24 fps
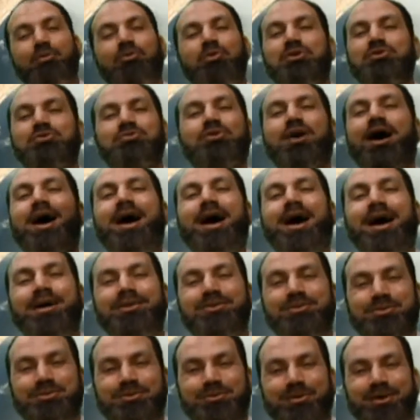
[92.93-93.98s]
We
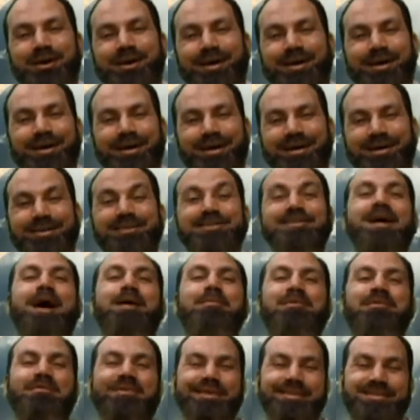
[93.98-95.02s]
try to,
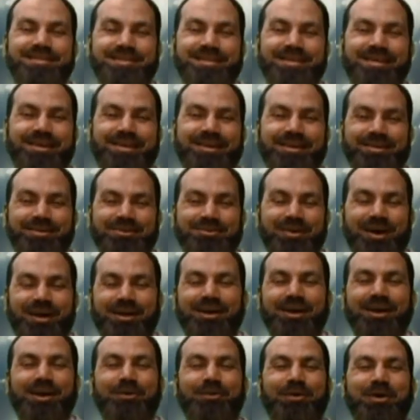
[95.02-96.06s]
some of us
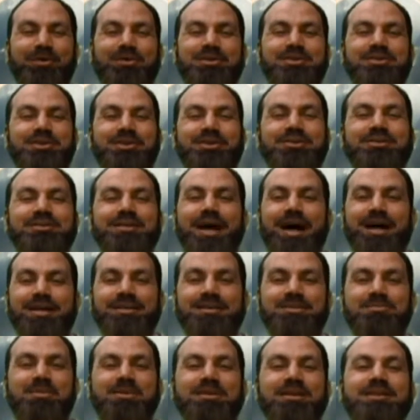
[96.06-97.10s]
try to get away with certain
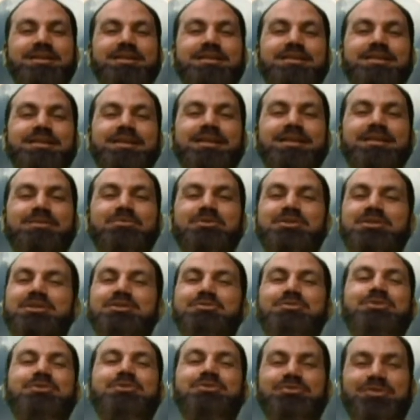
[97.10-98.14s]
taxes, but in Islam we
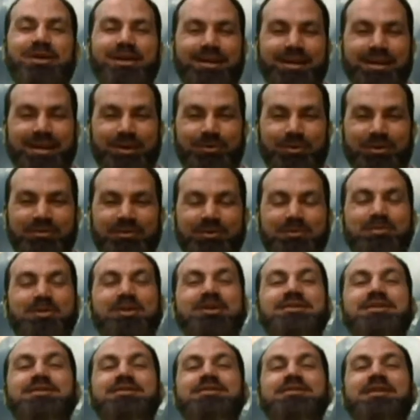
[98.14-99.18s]
say we don't try to get away with it
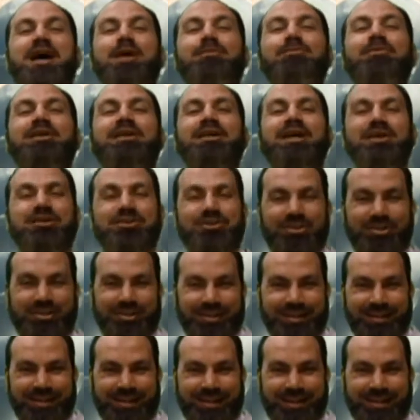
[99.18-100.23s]
because it's an
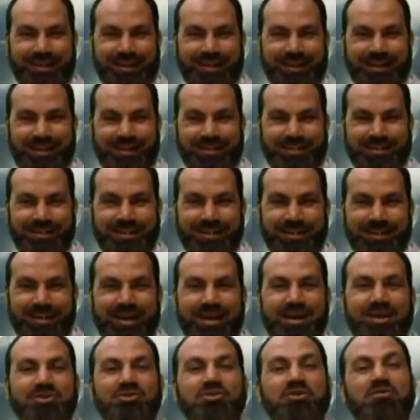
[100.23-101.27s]
obligation. You see?
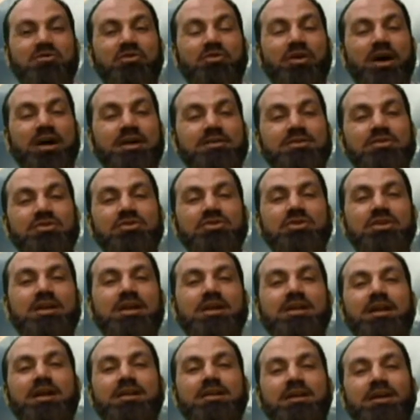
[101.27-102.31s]
So for us to
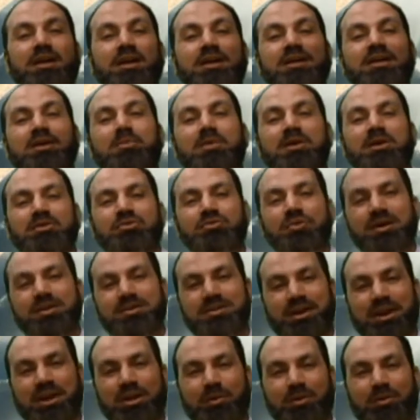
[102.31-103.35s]
say that anybody
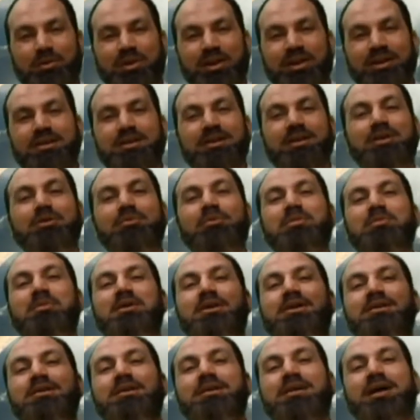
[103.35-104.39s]
tries to get away with it, will
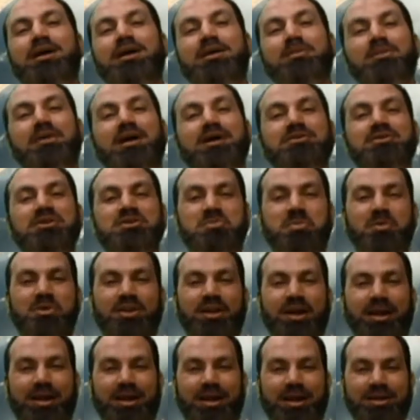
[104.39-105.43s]
be held accountable on
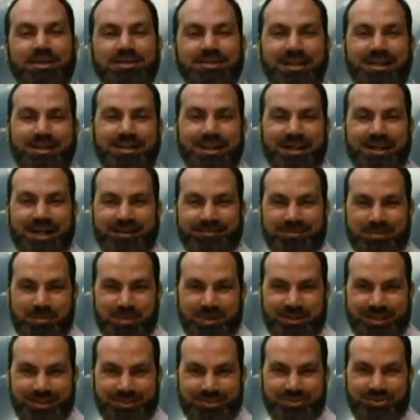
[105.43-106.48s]
Judgment Day. It's not the
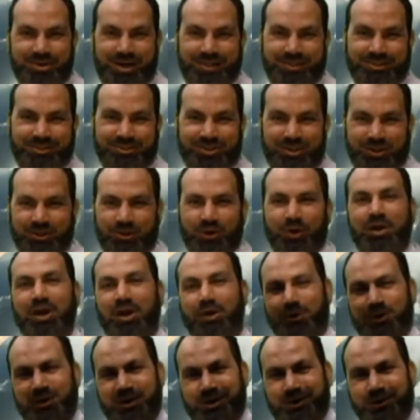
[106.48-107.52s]
government that's trying to tell you,
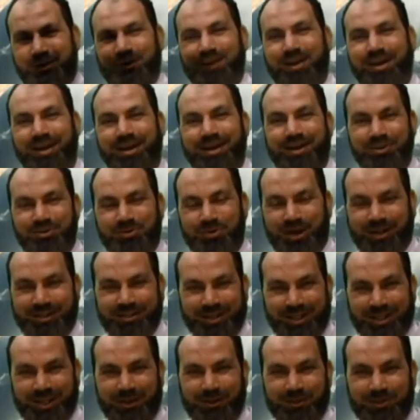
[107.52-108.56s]
okay, well, you try
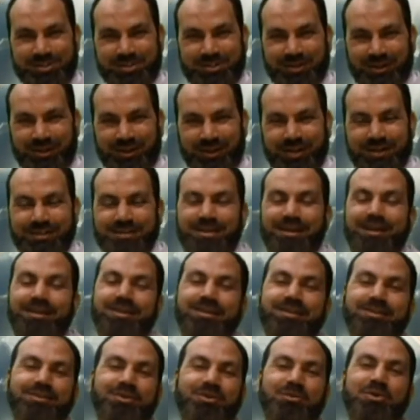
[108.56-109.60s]
to get away with certain things.
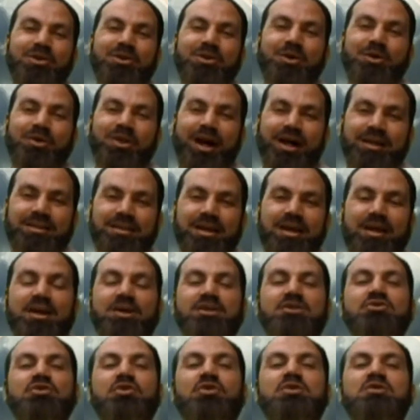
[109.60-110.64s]
No, we know that.
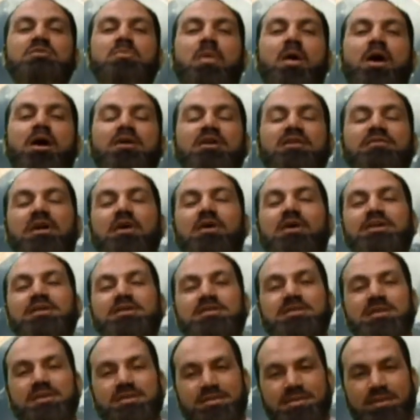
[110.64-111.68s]
So it's part of
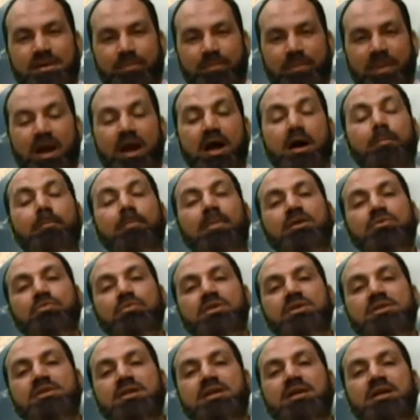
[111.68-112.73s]
our system. But
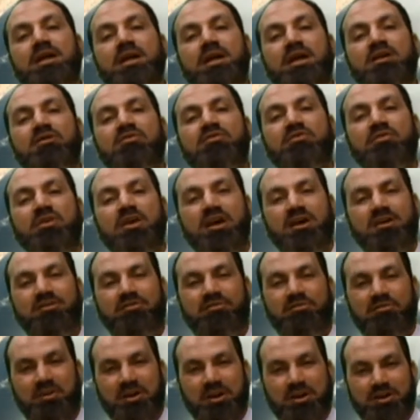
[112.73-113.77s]
we say if
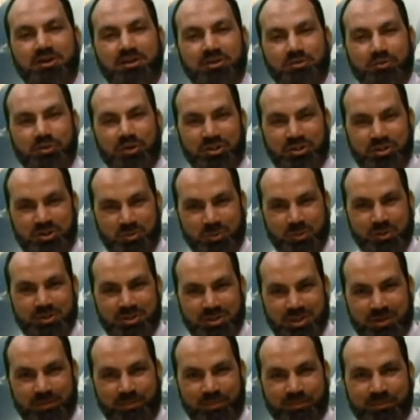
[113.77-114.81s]
every rich
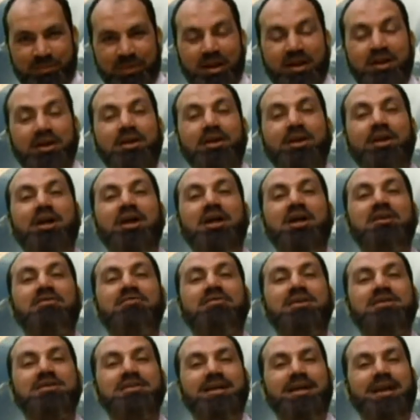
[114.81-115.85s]
Muslim
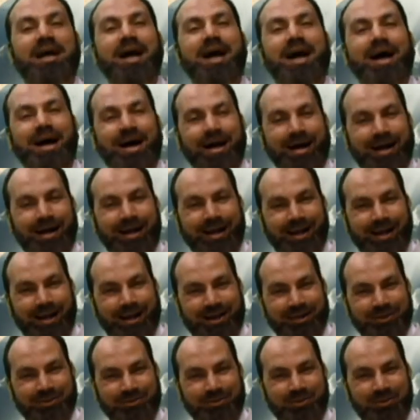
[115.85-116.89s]
gave the zakah
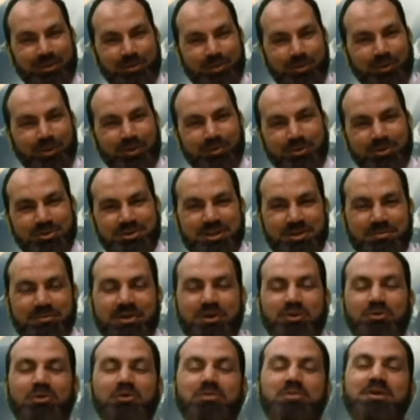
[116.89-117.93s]
to the poor Muslim,
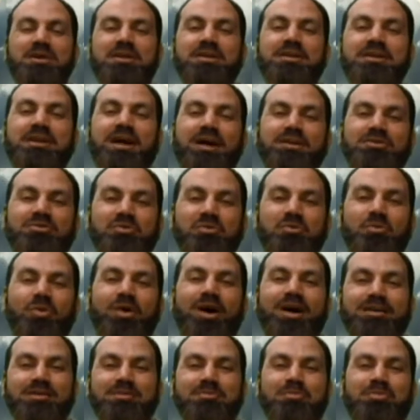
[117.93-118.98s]
there will be not
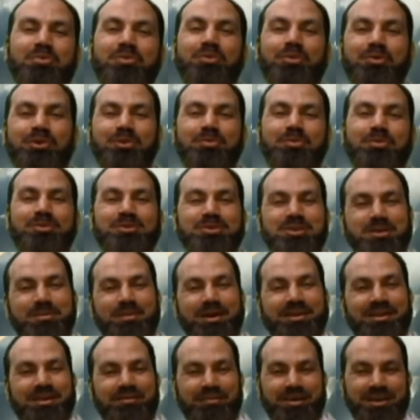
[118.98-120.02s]
one poor
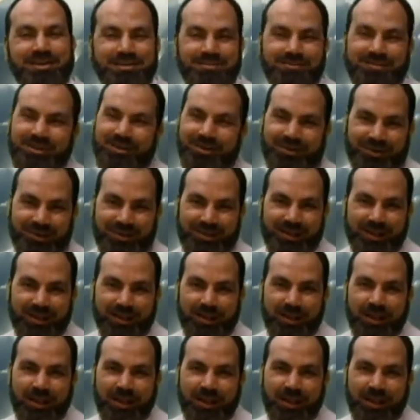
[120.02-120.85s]
Muslim on the face of the earth.